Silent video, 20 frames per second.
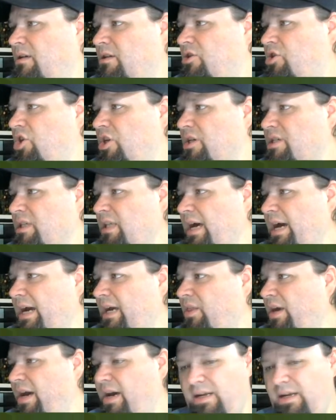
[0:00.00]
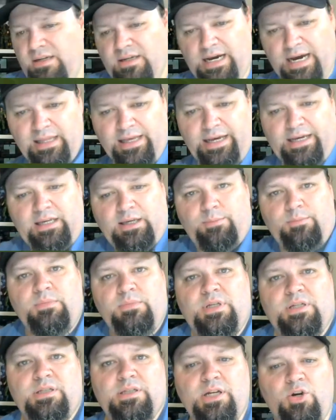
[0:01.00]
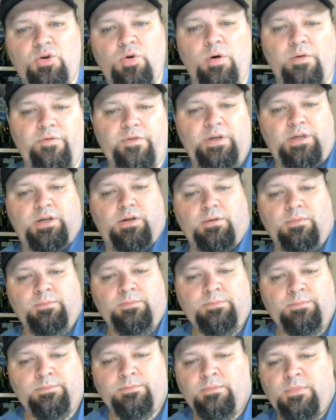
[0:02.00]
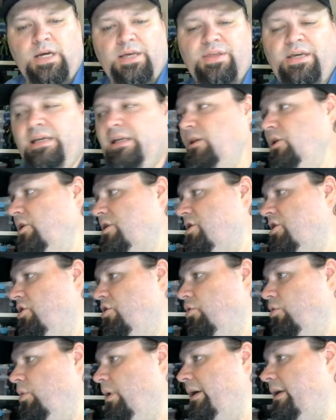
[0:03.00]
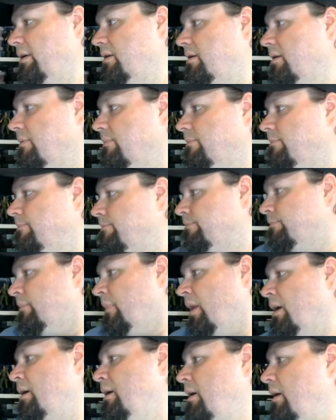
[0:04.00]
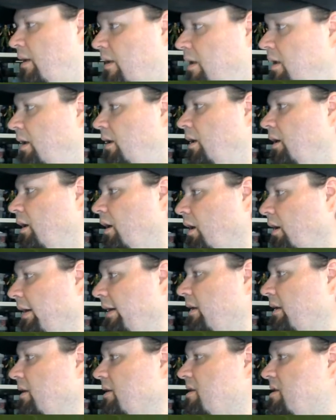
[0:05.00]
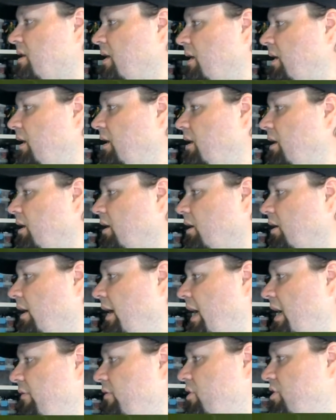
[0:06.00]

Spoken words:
Just like that. I like him. This is a cool figure. I think he looks great. Alright, let's see here. Have